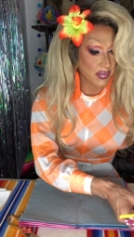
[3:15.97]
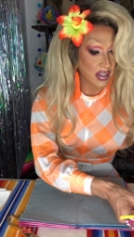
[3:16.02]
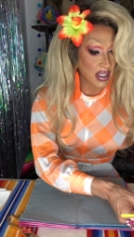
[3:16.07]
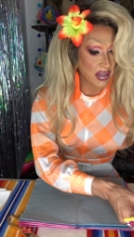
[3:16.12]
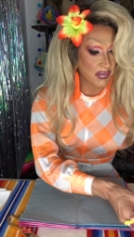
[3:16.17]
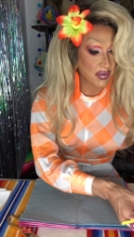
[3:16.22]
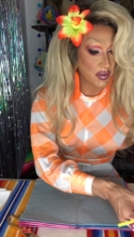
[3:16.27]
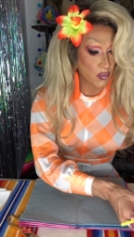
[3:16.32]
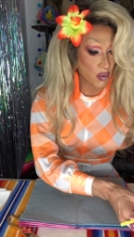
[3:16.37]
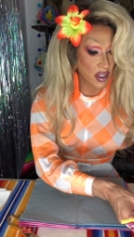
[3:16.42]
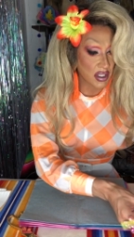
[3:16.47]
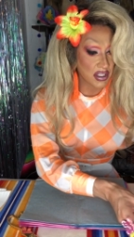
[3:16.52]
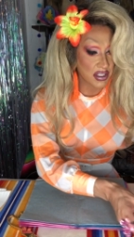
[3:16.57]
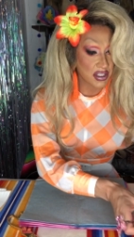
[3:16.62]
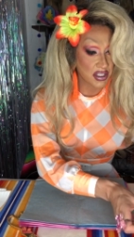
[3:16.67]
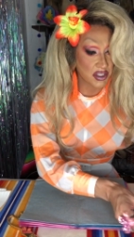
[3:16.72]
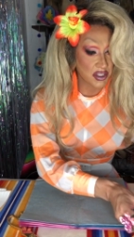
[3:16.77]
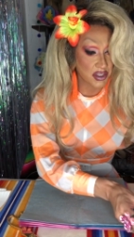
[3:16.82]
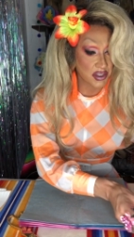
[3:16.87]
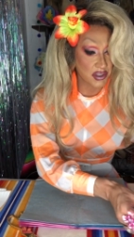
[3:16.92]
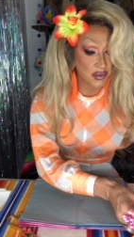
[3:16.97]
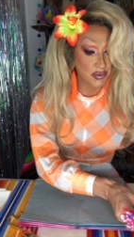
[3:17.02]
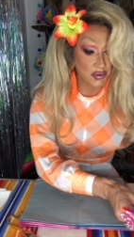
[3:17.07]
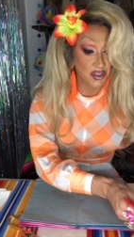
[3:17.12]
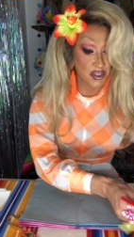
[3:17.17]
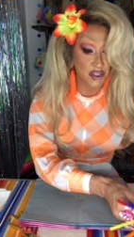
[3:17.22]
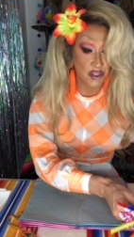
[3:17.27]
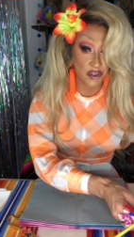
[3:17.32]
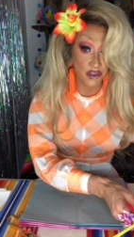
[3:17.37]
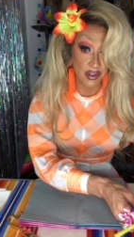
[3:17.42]
if you wanted to just use
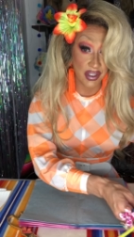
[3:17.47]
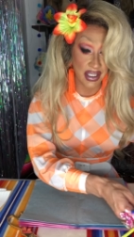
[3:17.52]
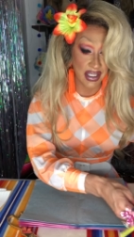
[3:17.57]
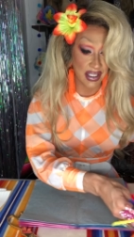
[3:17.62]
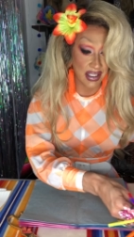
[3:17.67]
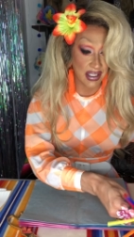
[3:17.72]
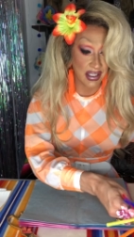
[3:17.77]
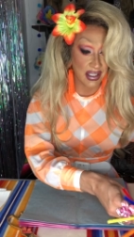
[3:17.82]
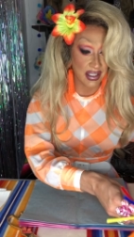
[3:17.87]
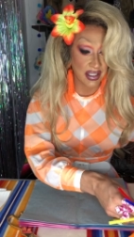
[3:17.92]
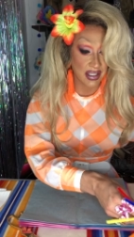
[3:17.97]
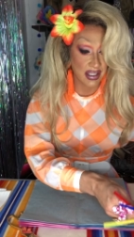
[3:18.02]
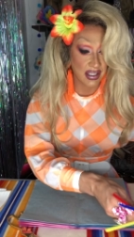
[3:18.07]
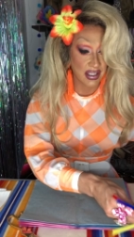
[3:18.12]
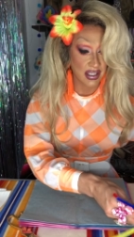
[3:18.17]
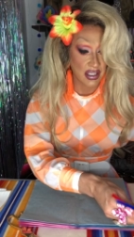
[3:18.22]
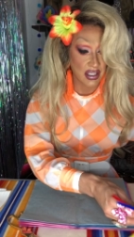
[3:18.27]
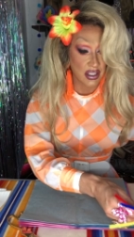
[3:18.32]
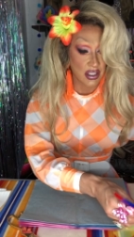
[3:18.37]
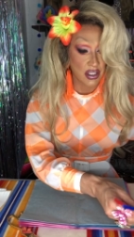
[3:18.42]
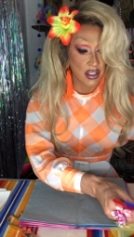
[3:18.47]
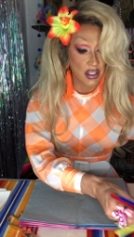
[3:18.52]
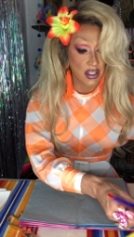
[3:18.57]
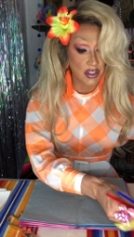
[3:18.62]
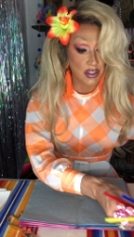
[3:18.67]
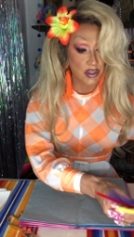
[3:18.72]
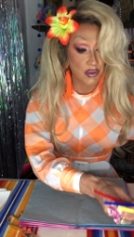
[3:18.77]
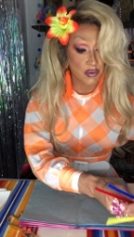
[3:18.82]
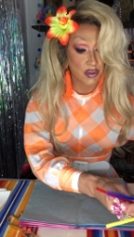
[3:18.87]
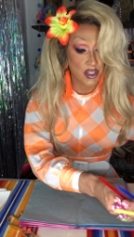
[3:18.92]
string,
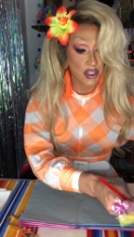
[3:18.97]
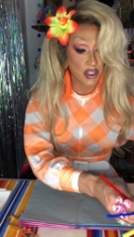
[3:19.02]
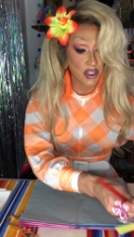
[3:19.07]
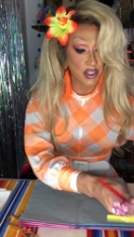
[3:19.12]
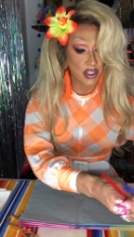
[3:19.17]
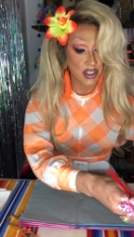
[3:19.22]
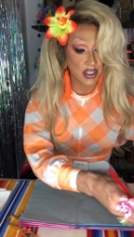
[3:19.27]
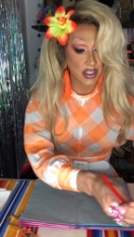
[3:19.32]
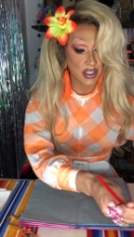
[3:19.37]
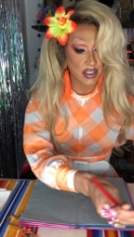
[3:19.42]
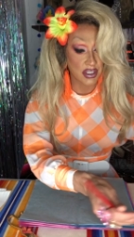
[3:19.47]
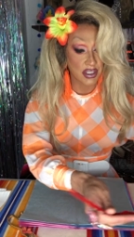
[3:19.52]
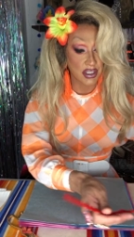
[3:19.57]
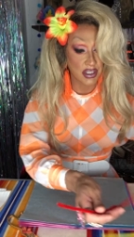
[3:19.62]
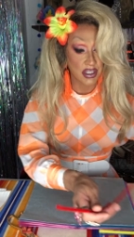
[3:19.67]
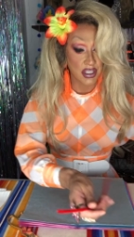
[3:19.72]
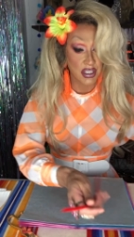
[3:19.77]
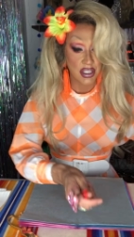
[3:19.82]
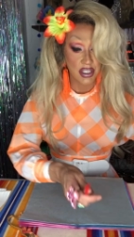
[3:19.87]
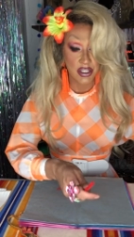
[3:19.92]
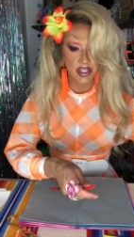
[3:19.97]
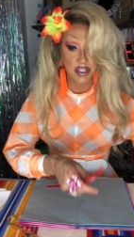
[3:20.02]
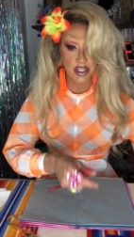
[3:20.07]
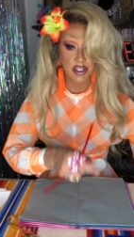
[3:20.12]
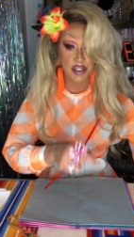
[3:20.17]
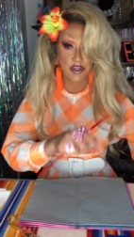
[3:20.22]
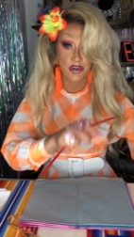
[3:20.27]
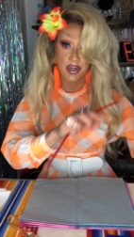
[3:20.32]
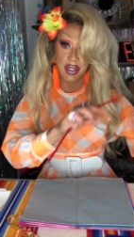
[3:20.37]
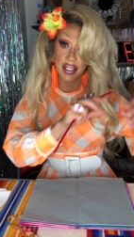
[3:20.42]
you could
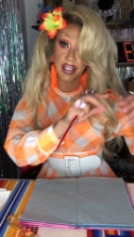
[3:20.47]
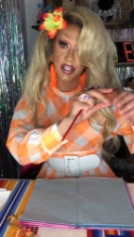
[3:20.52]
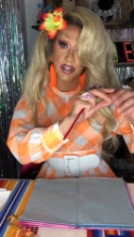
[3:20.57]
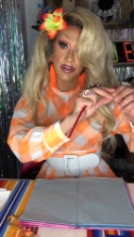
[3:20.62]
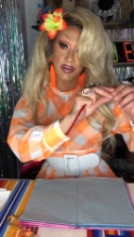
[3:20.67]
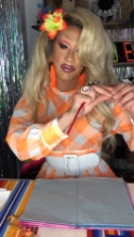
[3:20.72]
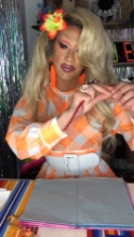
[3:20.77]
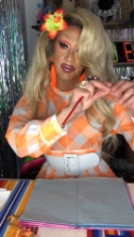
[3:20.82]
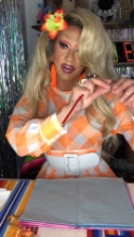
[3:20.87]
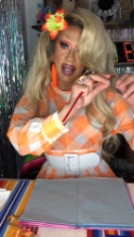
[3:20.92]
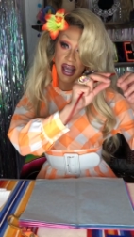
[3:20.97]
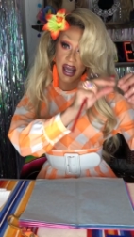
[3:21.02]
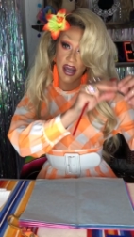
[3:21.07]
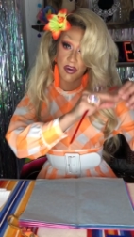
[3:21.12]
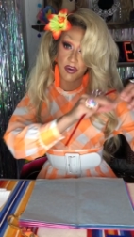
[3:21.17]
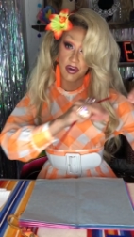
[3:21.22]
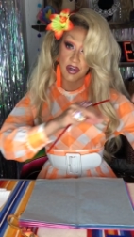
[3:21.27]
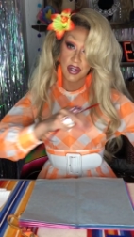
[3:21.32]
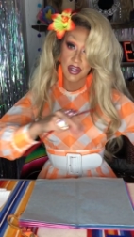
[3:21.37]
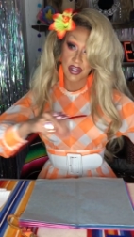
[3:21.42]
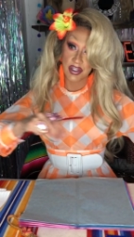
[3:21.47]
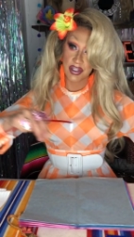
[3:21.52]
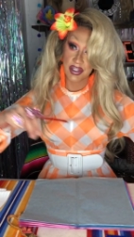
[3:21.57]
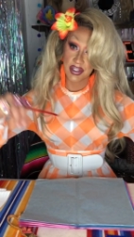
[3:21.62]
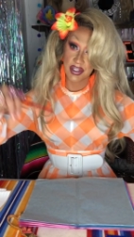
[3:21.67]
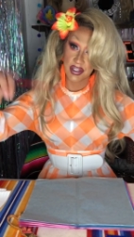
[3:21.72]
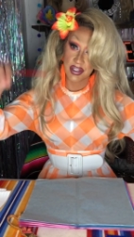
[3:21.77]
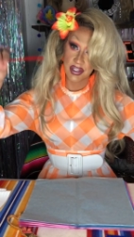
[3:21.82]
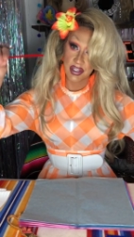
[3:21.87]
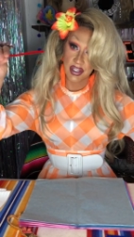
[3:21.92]
string your
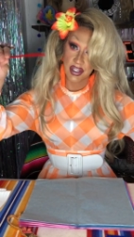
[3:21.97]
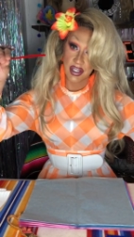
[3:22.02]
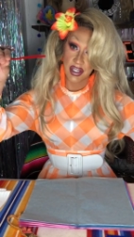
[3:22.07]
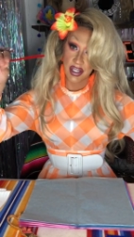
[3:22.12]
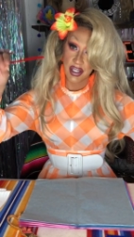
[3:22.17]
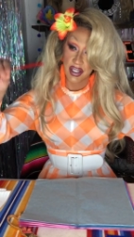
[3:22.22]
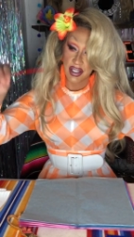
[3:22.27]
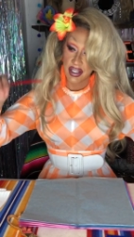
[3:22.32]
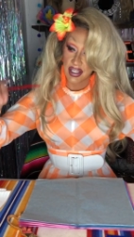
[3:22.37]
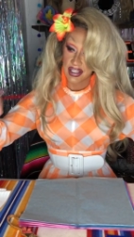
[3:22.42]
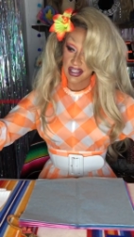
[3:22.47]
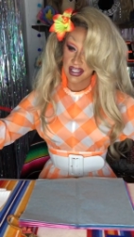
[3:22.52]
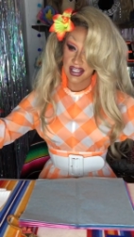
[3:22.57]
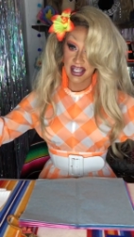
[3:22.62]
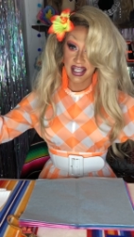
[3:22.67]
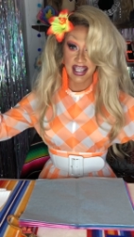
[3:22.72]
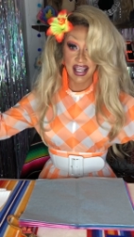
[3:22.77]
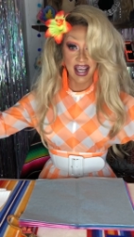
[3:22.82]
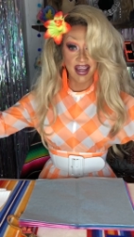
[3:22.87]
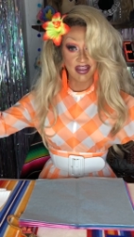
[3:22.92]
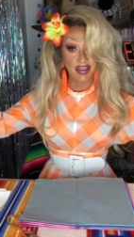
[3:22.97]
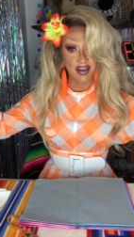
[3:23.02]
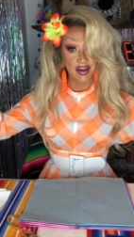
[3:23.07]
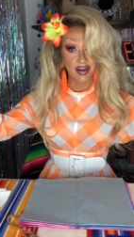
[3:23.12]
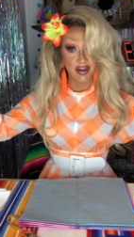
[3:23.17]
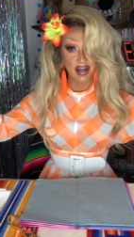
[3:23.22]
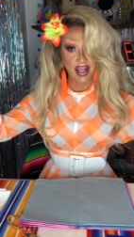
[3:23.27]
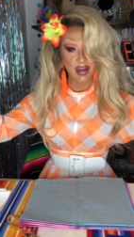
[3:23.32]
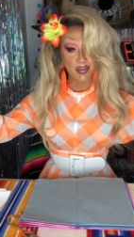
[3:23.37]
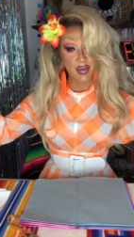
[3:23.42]
flowers
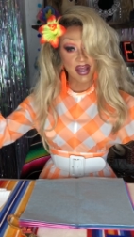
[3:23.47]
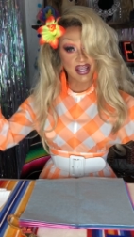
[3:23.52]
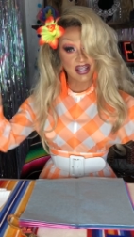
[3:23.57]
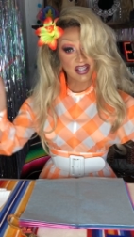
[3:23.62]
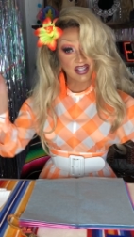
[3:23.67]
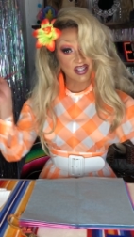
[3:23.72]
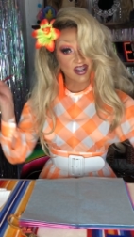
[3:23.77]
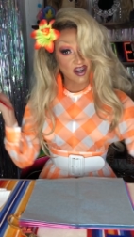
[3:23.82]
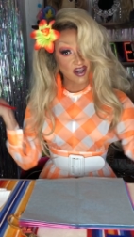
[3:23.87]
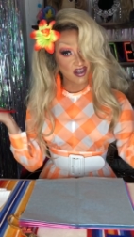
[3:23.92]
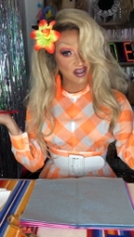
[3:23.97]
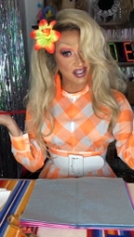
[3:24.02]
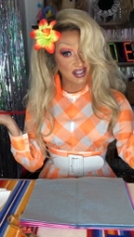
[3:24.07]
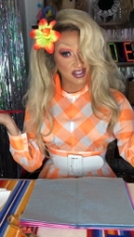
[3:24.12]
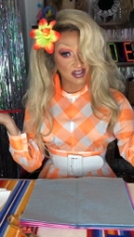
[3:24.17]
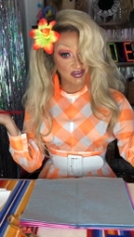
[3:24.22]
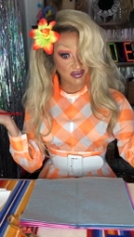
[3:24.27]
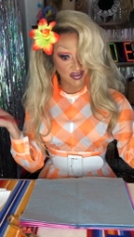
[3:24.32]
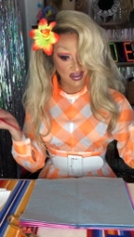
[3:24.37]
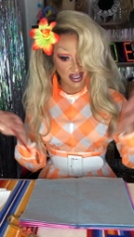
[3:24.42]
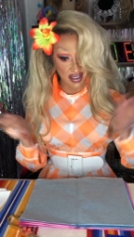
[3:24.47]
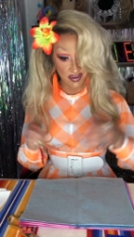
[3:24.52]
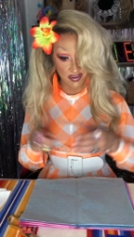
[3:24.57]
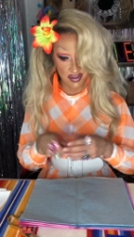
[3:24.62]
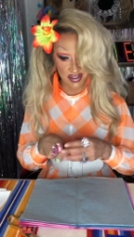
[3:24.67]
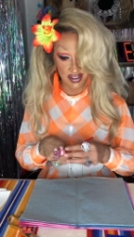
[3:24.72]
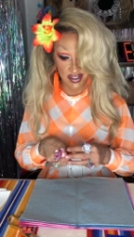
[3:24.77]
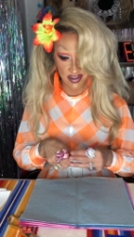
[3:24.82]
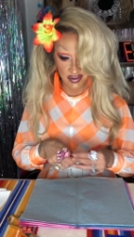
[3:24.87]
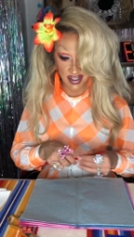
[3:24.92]
together and make a garland of
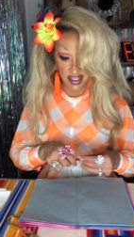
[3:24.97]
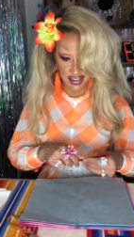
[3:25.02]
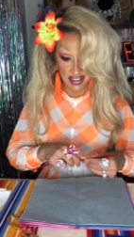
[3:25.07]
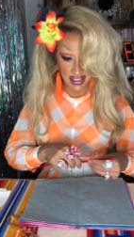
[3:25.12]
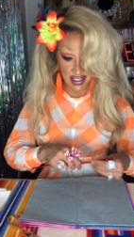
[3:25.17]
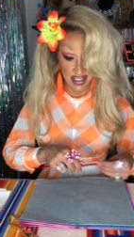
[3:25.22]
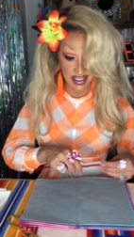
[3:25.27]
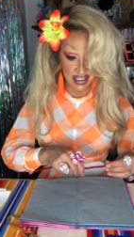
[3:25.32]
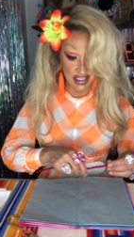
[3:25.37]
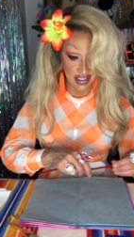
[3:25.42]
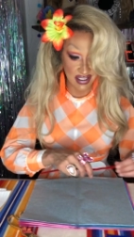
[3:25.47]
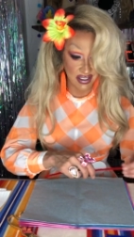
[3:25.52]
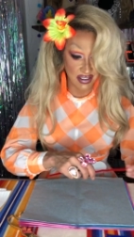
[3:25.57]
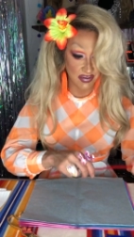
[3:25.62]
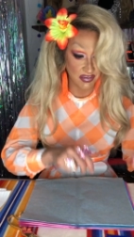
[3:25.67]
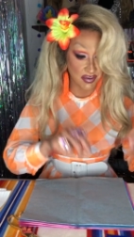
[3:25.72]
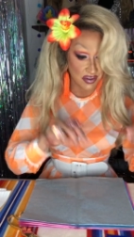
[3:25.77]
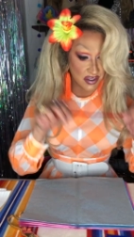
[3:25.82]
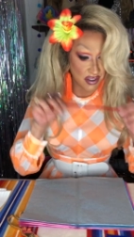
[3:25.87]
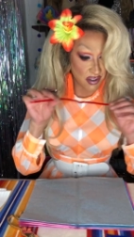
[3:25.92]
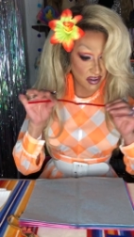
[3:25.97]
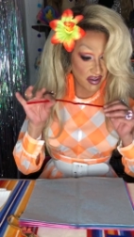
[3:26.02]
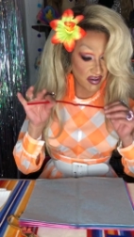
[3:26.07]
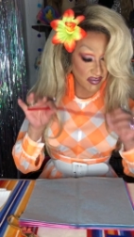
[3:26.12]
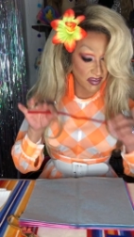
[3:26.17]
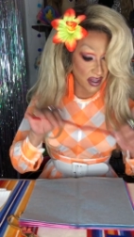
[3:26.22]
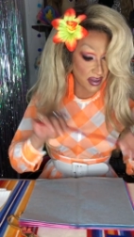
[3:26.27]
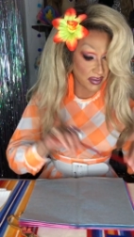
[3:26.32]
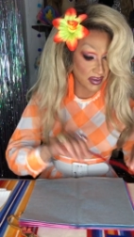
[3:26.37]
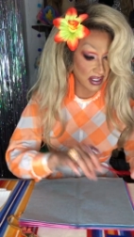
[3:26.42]
flowers. So that's an idea if you don't have
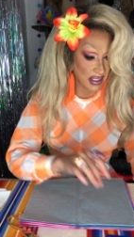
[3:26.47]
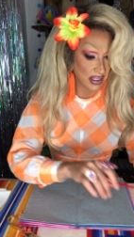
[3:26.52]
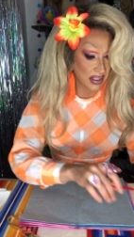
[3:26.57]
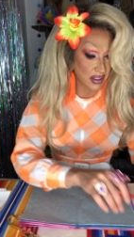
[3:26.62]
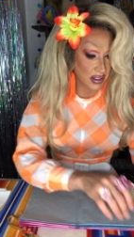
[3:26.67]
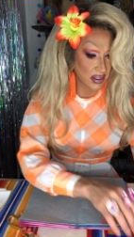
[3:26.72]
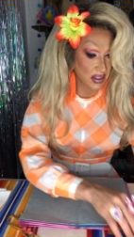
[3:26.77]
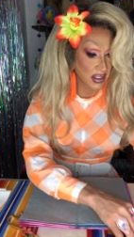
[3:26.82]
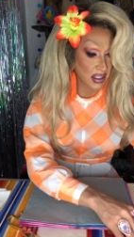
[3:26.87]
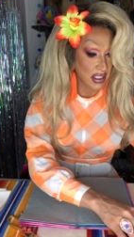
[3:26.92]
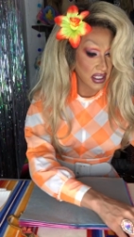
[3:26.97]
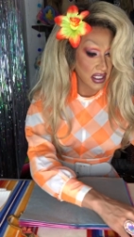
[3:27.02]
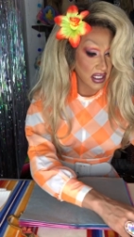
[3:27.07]
pipe cleaner